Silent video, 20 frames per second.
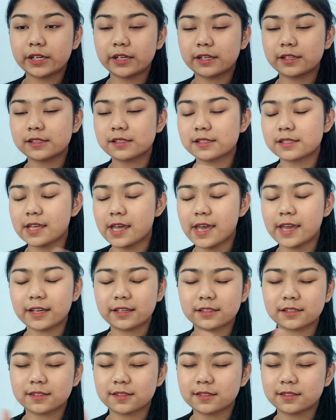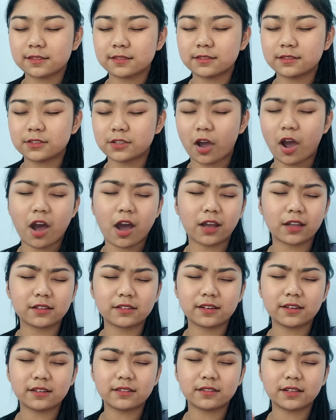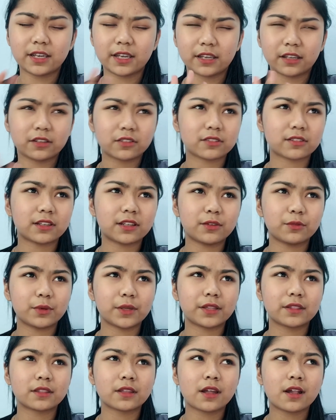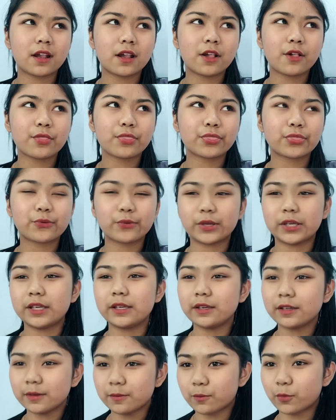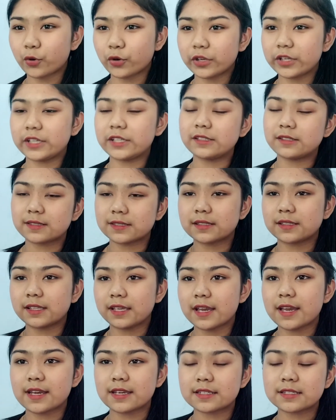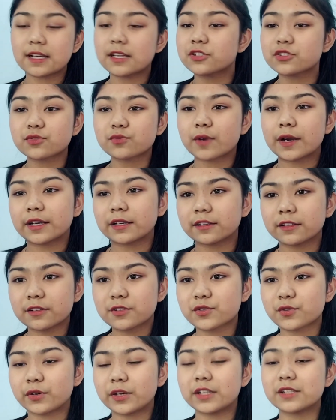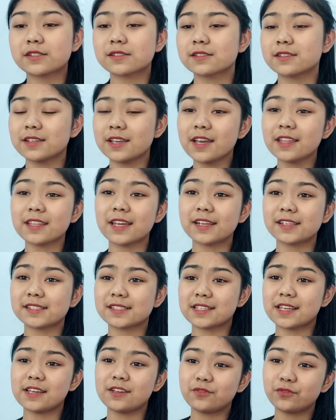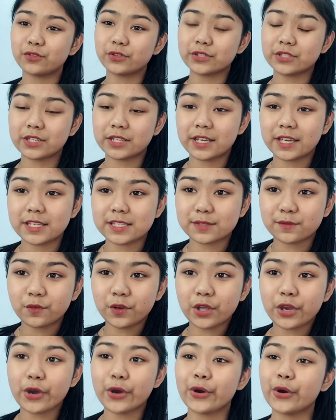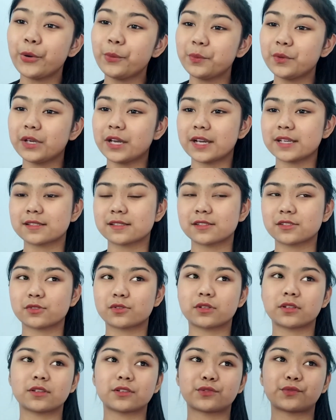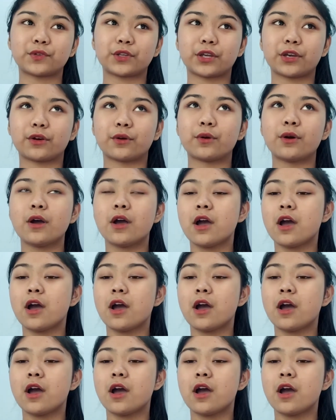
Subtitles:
It's x.angelie with 3 more e's in the end. I'll just write it in the screen. So yeah, that is it for today's video. Hope you guys enjoyed this video.